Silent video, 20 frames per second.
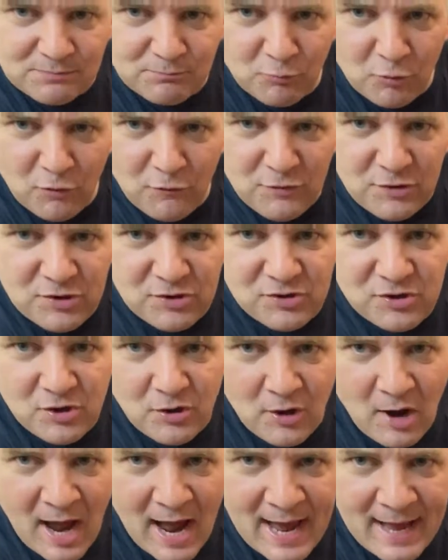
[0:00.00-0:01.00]
moving
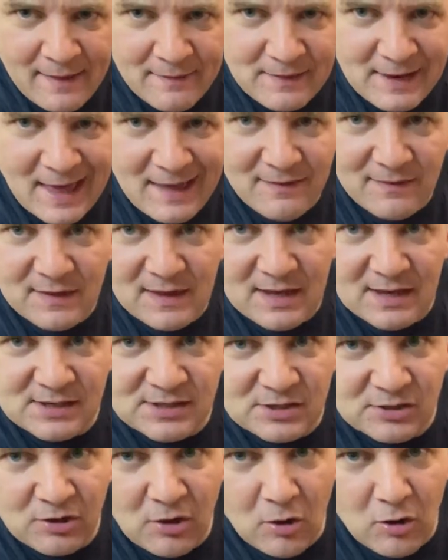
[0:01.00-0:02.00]
your hand like
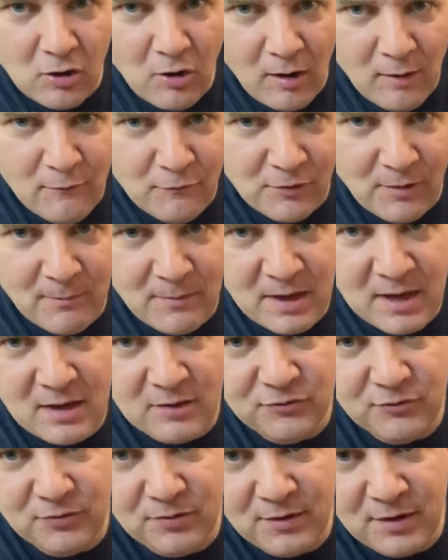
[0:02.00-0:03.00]
this, you know, going from here
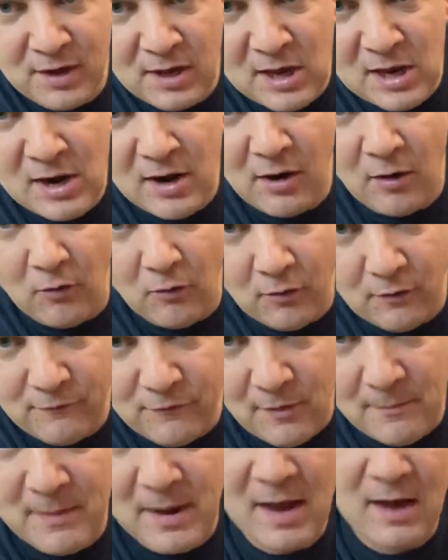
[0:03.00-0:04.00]
to here or
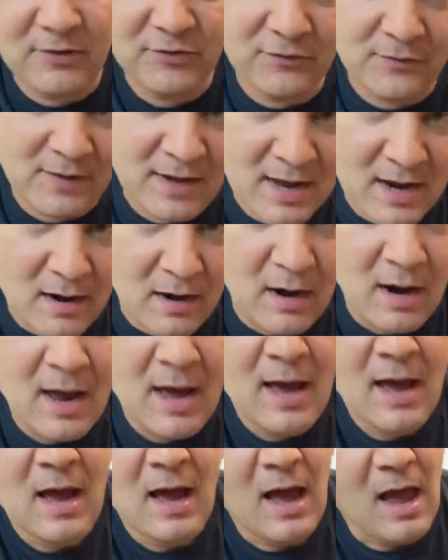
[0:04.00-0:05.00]
from here to here,
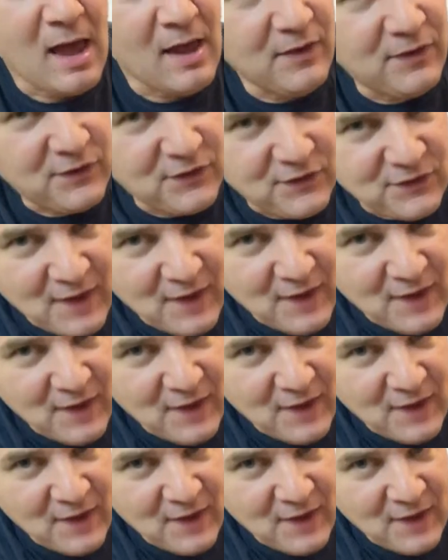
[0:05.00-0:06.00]
it's
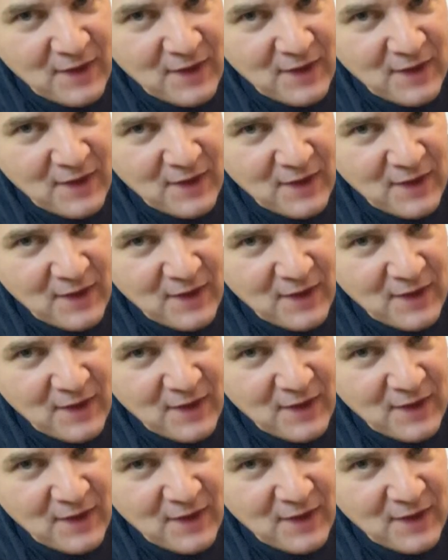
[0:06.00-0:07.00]
tough when
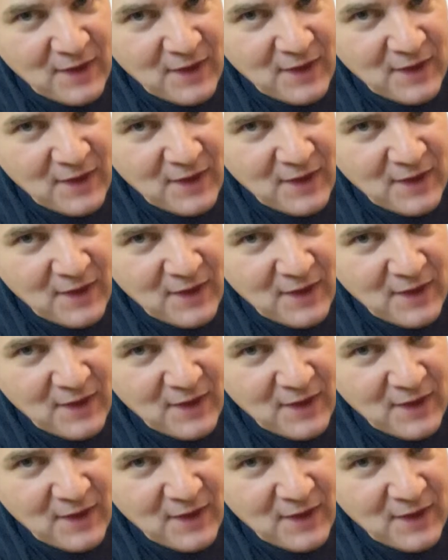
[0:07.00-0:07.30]
you